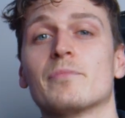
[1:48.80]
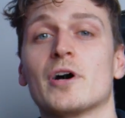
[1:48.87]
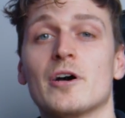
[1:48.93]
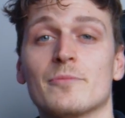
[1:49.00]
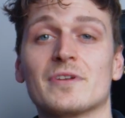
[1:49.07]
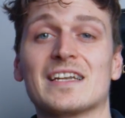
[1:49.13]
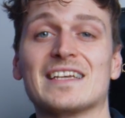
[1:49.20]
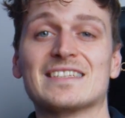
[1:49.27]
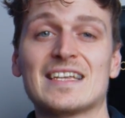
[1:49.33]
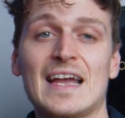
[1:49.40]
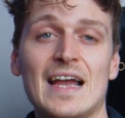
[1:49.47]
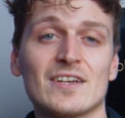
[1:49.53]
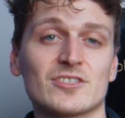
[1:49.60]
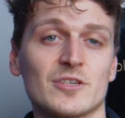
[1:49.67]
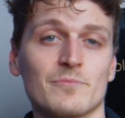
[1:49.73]
permanently
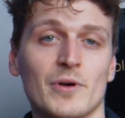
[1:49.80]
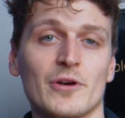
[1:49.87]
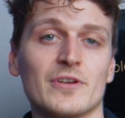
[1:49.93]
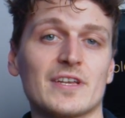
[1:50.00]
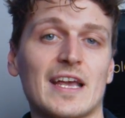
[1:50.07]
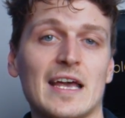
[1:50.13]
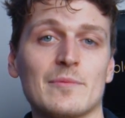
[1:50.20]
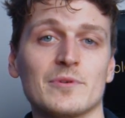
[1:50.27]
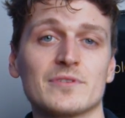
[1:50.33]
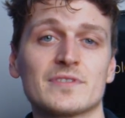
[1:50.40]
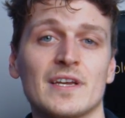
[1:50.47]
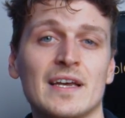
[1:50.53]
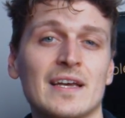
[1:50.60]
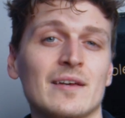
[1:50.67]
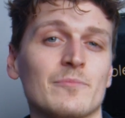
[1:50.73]
attached component
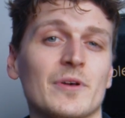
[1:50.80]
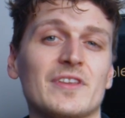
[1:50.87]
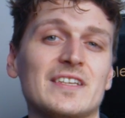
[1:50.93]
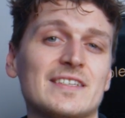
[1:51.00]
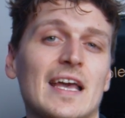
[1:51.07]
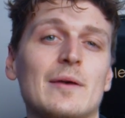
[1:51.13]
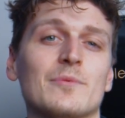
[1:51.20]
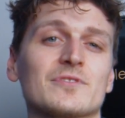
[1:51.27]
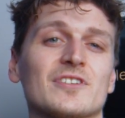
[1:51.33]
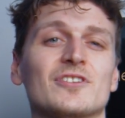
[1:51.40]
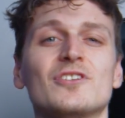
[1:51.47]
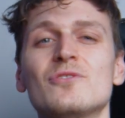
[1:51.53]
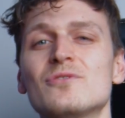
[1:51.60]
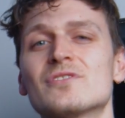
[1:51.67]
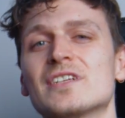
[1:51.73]
cables, but these cables are
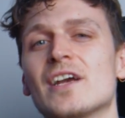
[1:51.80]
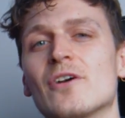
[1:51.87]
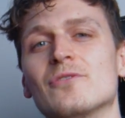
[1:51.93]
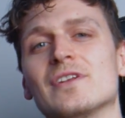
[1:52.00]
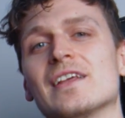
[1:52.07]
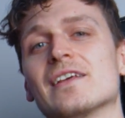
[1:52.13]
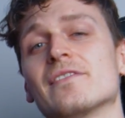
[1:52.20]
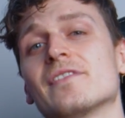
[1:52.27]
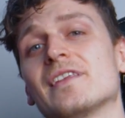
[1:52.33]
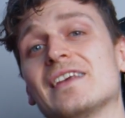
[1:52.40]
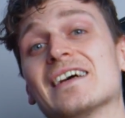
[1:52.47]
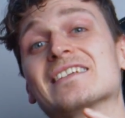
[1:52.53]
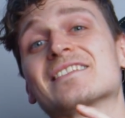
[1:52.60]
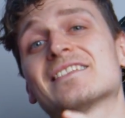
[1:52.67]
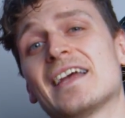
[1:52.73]
usually only the
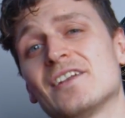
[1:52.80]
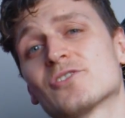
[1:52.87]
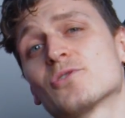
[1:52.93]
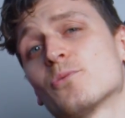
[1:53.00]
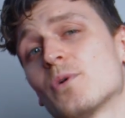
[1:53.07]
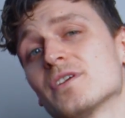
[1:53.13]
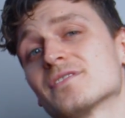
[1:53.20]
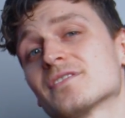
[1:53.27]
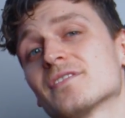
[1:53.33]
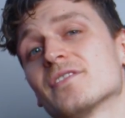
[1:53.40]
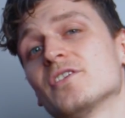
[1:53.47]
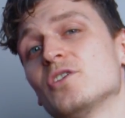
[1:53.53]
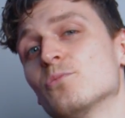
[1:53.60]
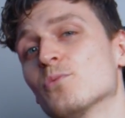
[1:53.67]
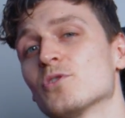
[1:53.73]
essential ones
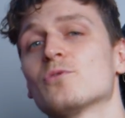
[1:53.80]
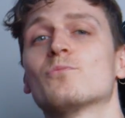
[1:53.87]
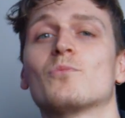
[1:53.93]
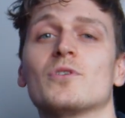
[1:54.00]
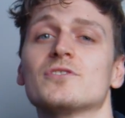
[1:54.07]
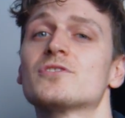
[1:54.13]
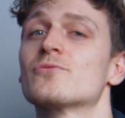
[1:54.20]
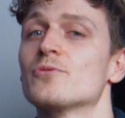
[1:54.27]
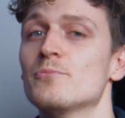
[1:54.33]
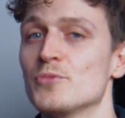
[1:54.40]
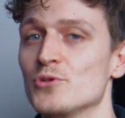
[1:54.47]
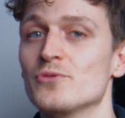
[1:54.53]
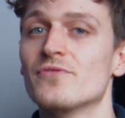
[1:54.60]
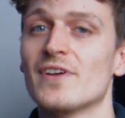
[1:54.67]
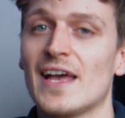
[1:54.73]
that you wouldn't want to remove